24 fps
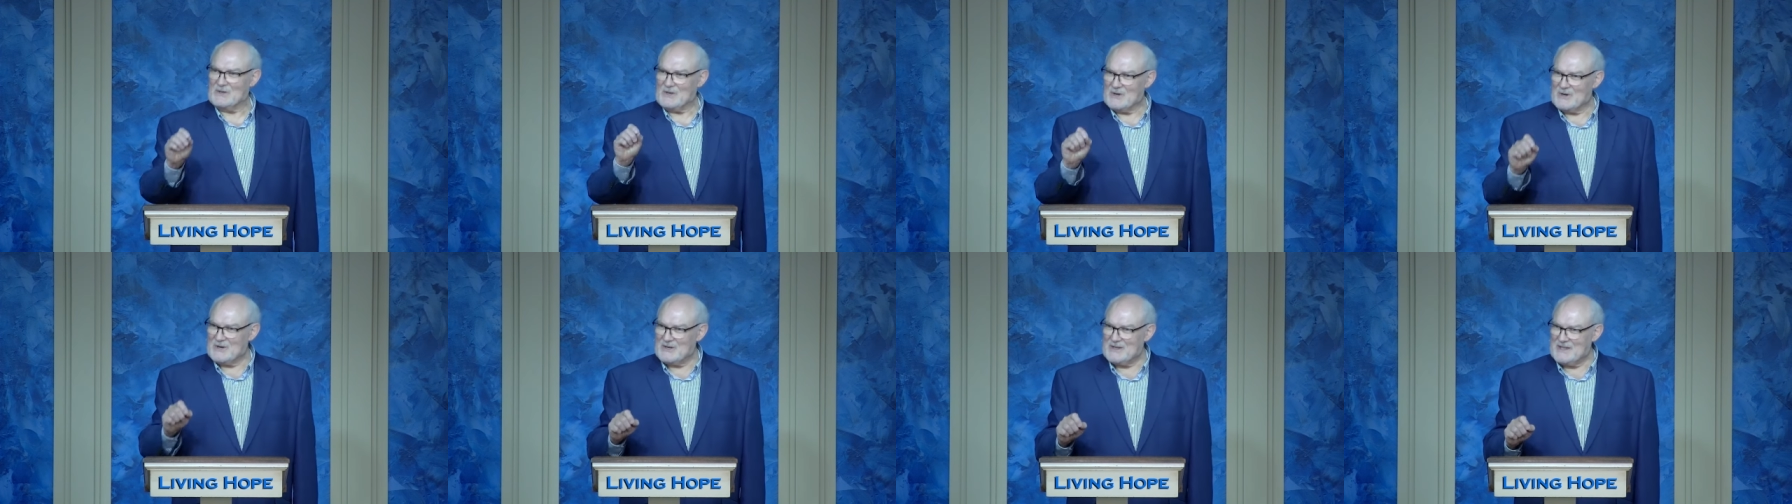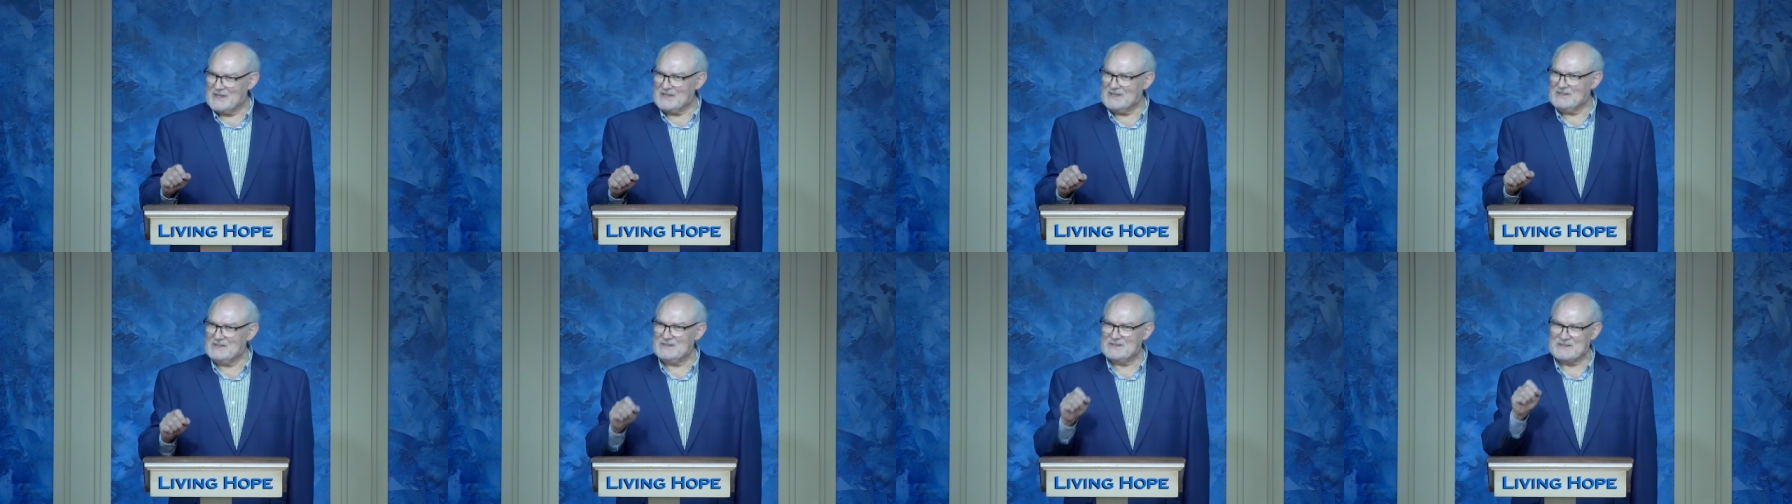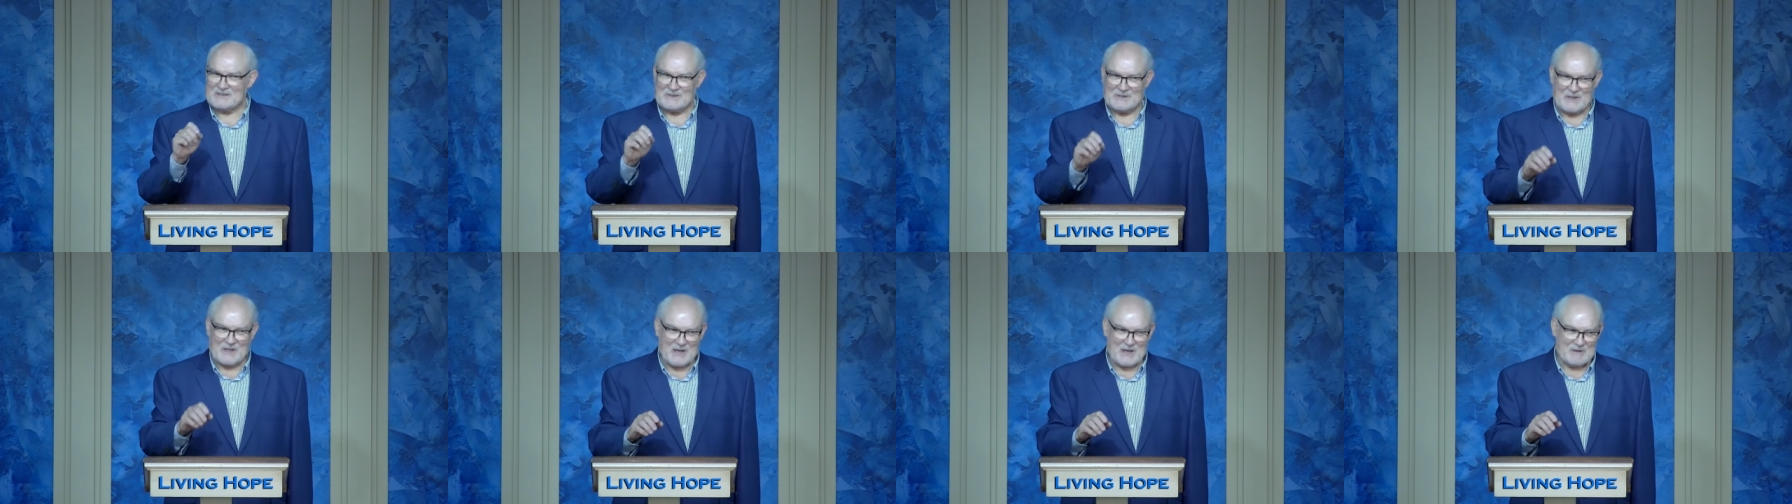learning to
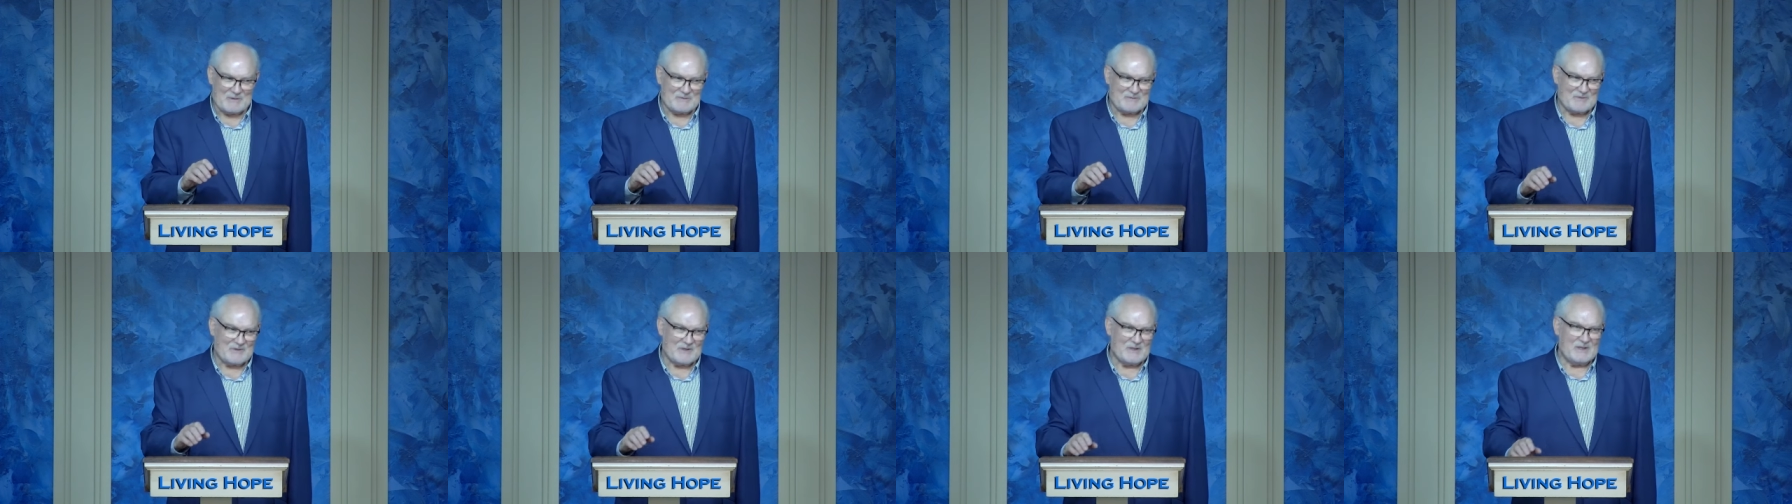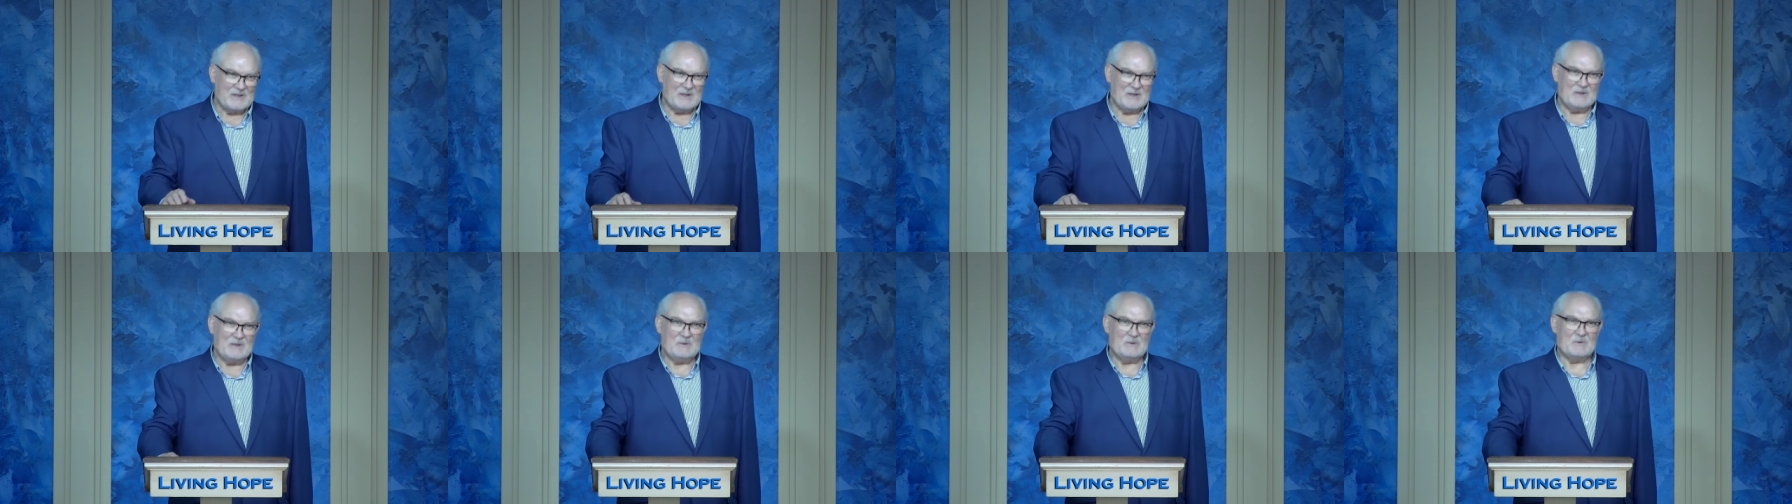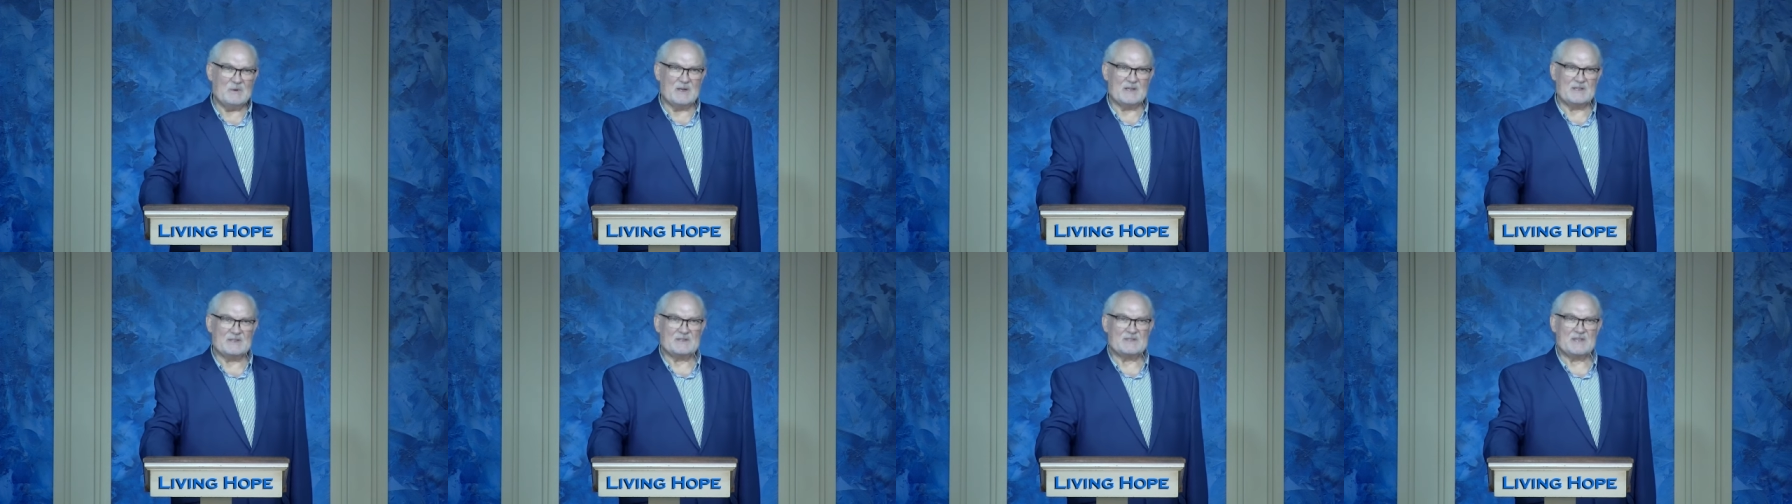love
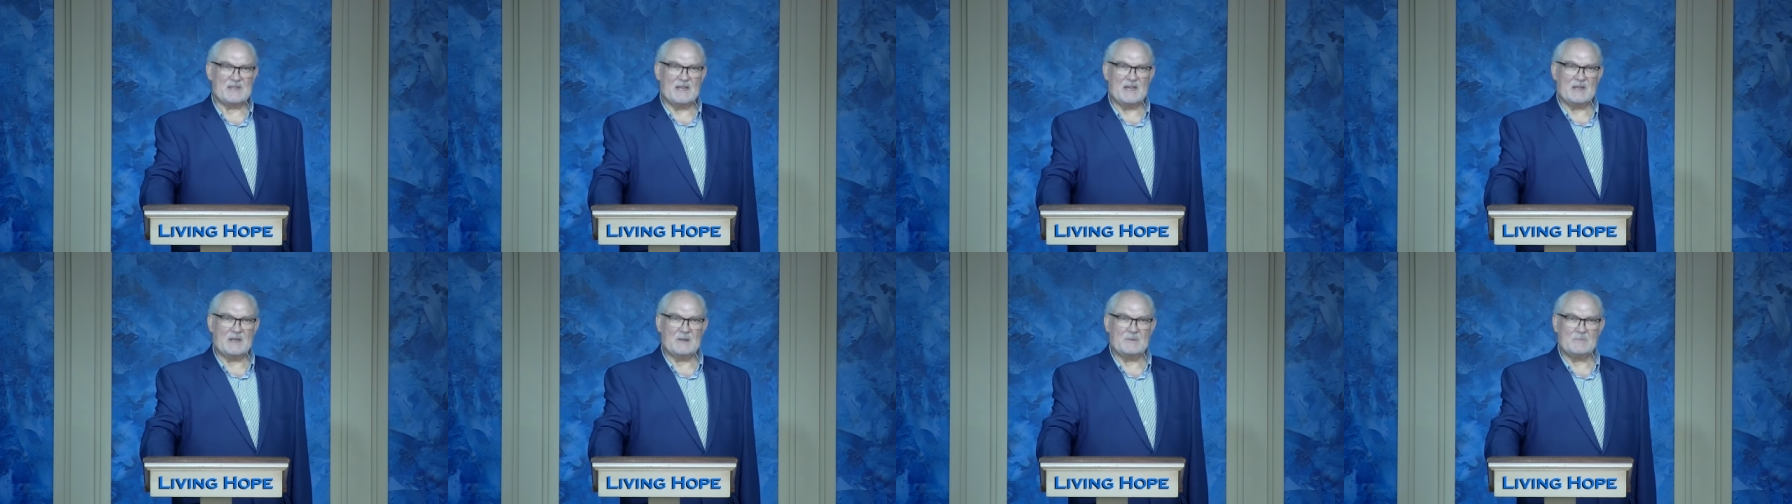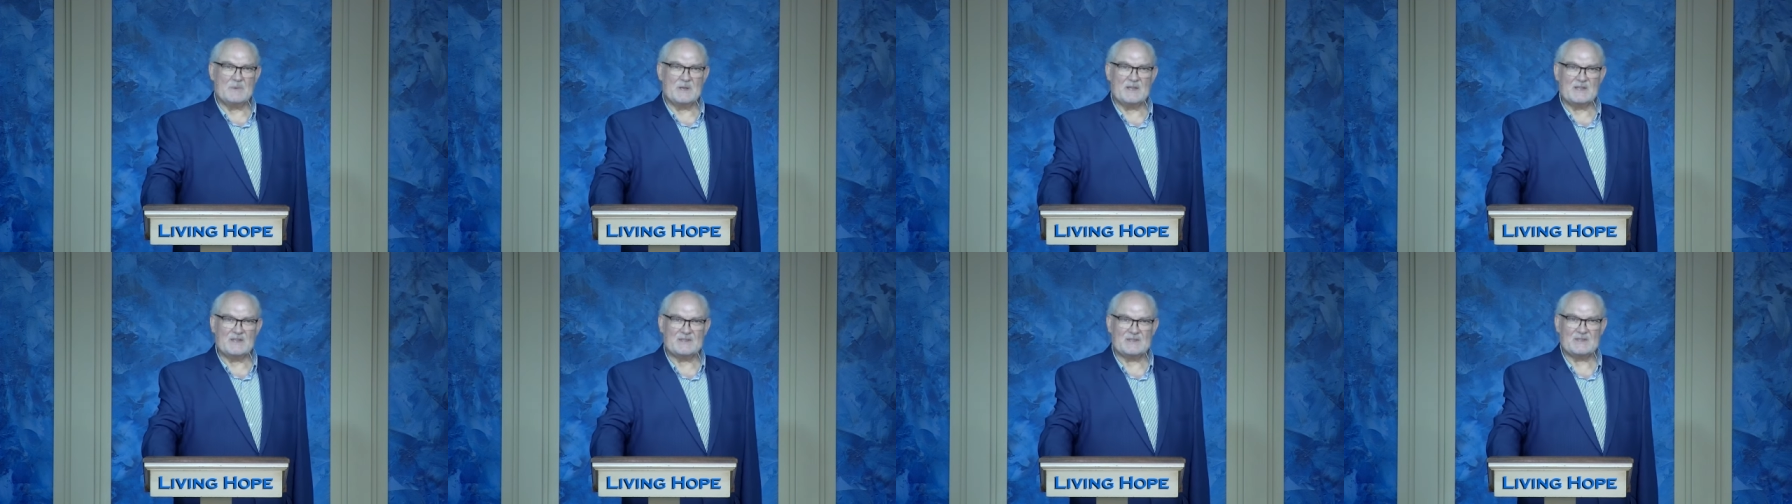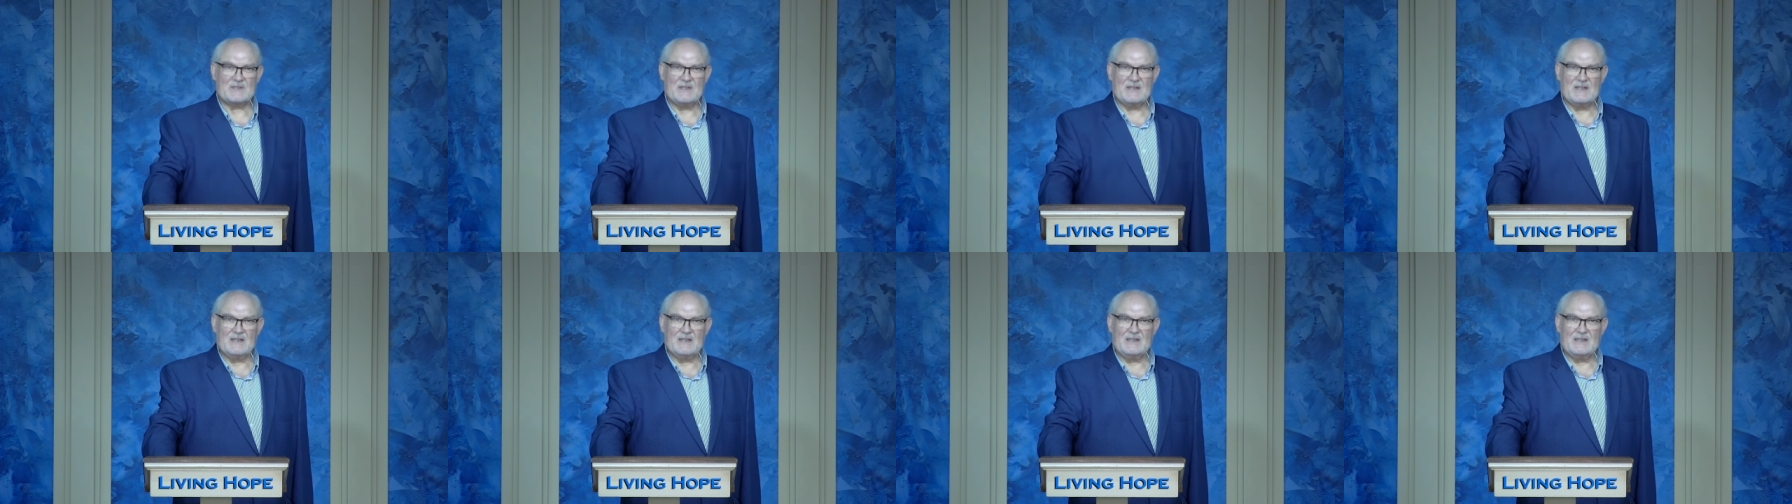one's enemies?